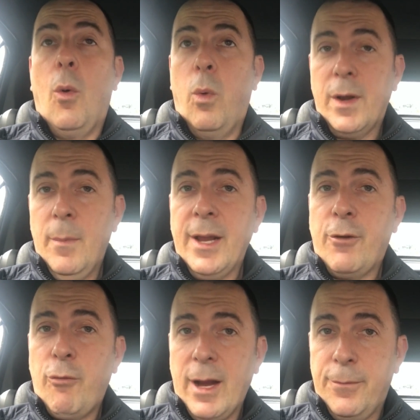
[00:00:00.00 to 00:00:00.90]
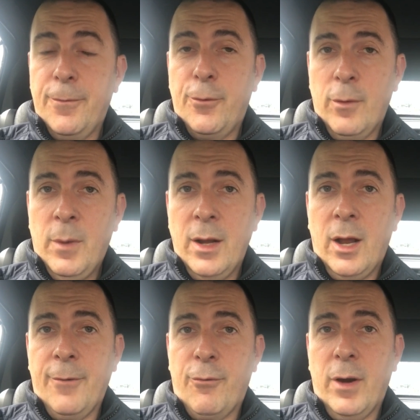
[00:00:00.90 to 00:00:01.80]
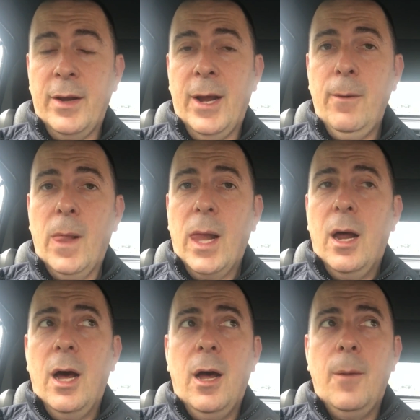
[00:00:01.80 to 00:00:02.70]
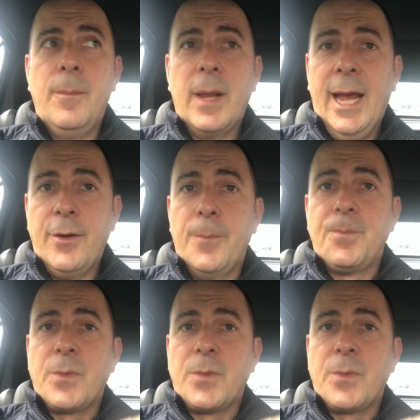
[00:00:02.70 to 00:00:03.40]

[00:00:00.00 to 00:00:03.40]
What am I grateful for in my life right now? And